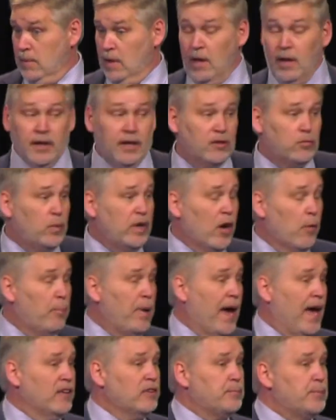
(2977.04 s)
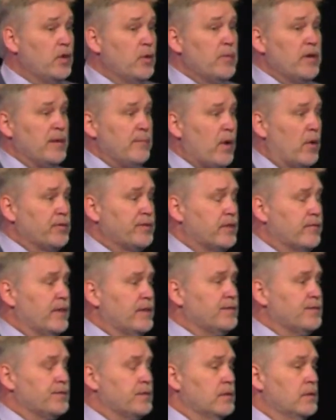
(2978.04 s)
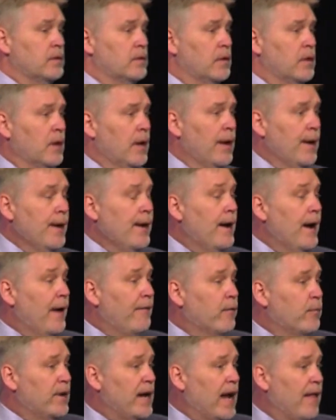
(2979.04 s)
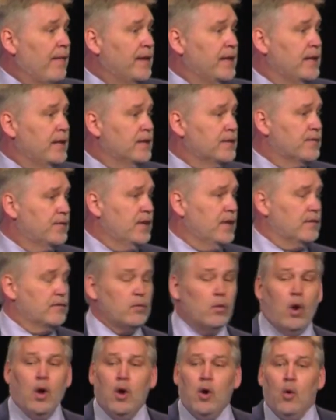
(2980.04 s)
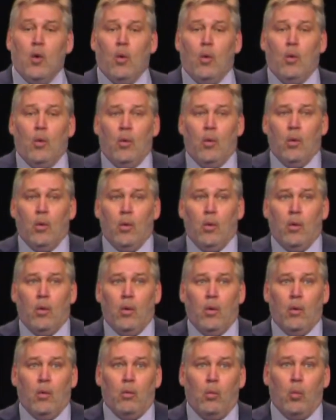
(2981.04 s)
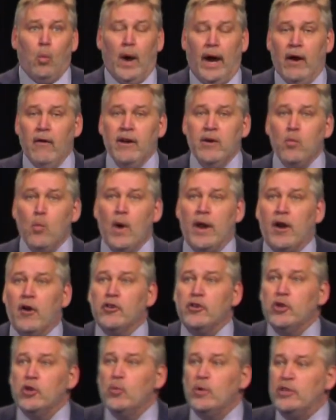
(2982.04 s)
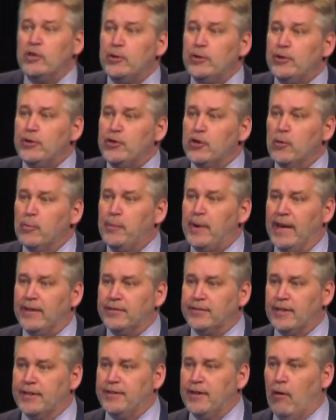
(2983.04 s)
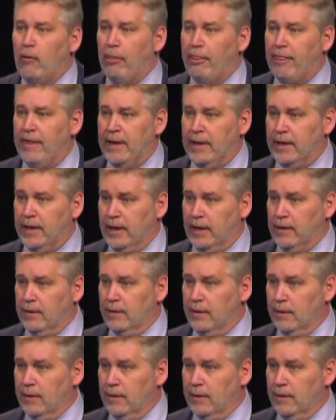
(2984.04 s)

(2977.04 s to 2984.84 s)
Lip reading: because we are past puberty, most of us. And the reality is this: where and when are you when you do your best adult thinking?